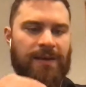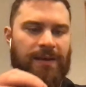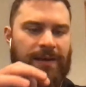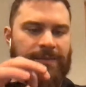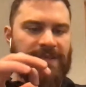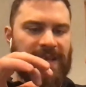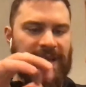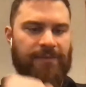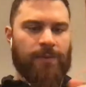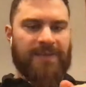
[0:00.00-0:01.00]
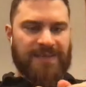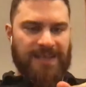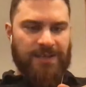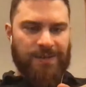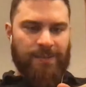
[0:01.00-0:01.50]
to get everyone's
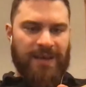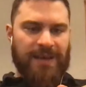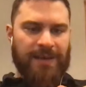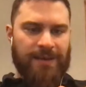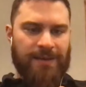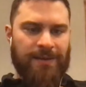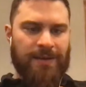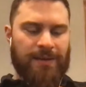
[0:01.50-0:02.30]
attention back in.